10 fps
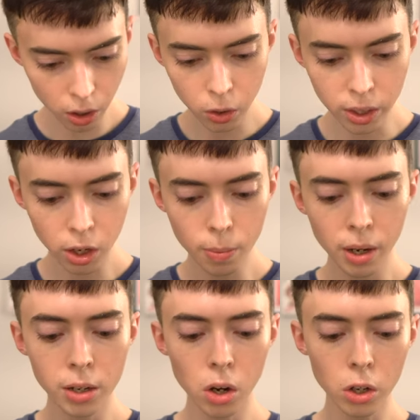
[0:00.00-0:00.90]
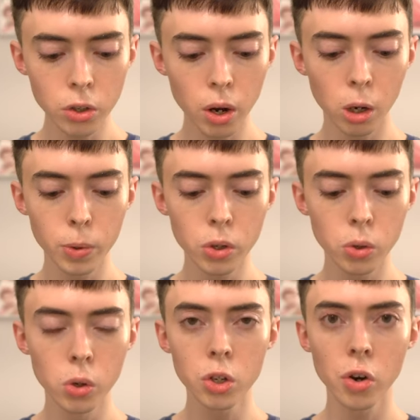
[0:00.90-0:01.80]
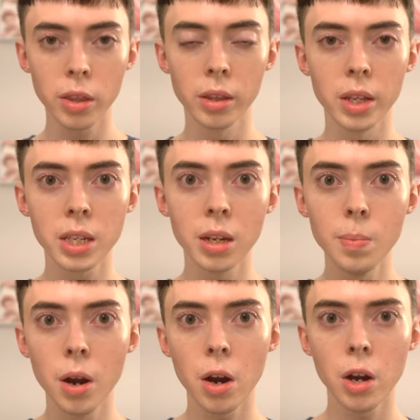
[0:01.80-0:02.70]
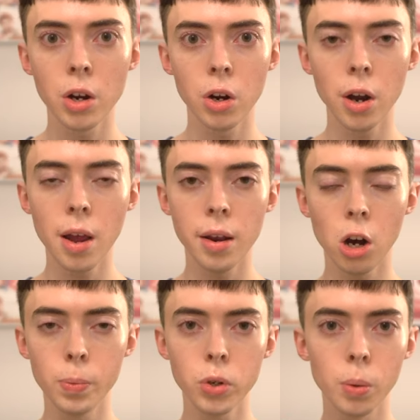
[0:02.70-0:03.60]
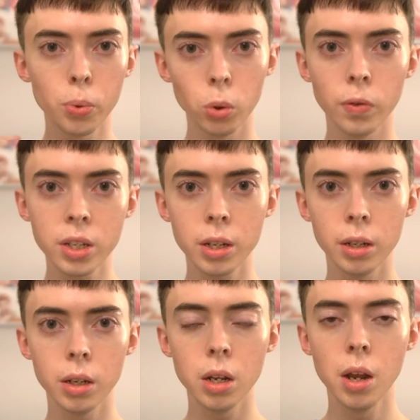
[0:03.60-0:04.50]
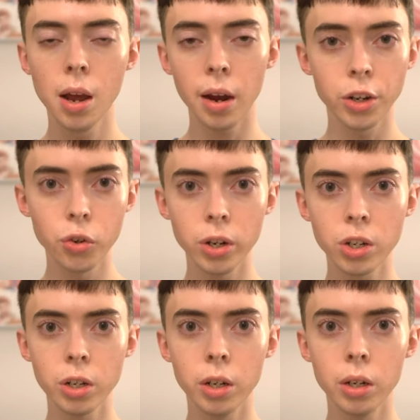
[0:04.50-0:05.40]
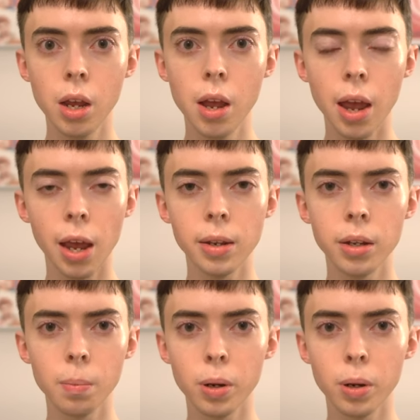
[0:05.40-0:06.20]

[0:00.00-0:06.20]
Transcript: So ceramides also help to strengthen the skin barrier and help to improve skin hydration and